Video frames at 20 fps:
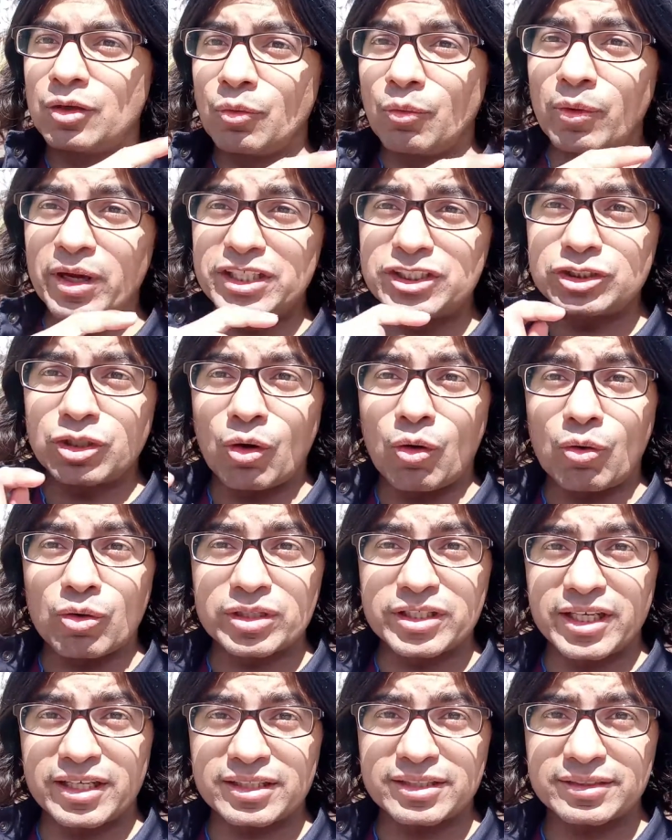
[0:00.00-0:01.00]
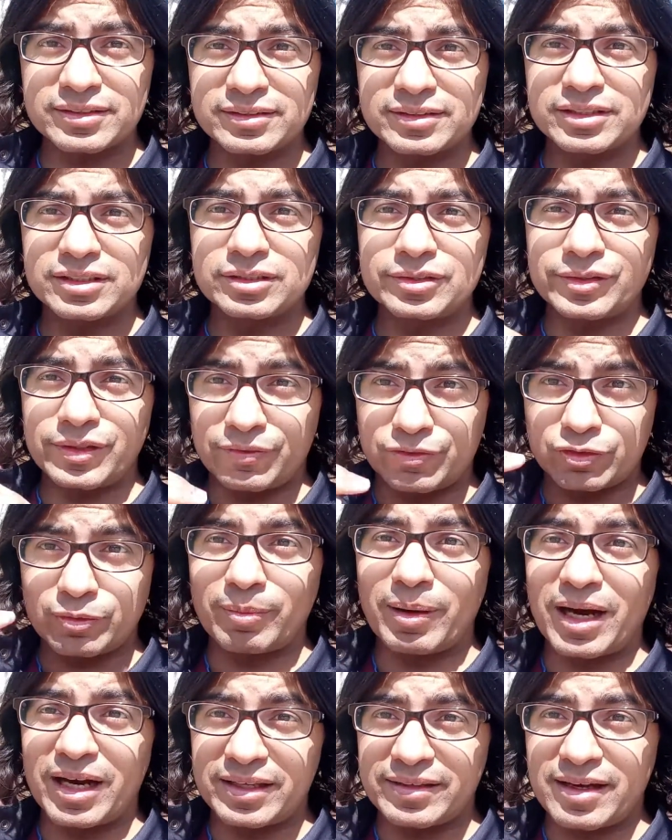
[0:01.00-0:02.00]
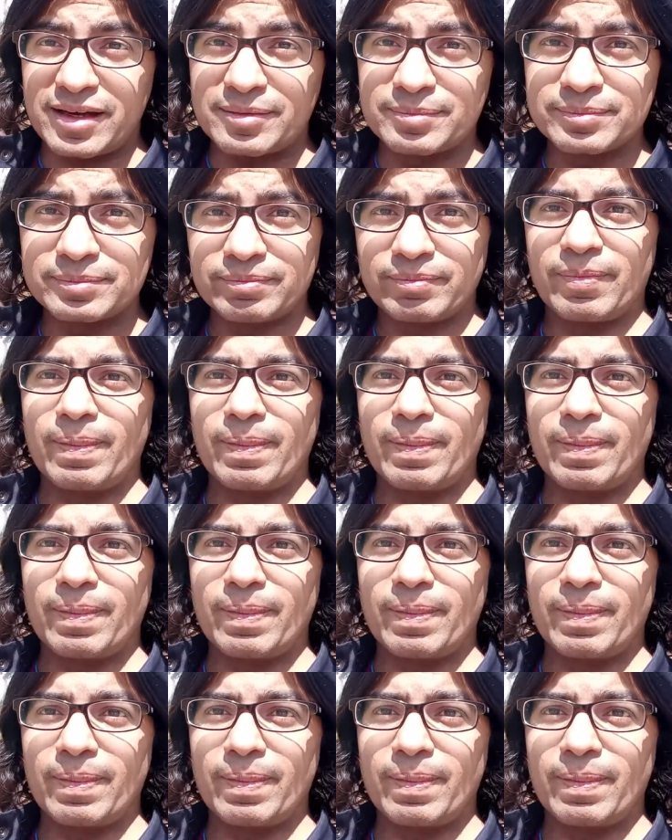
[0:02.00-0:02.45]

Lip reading: which order you have to buy them,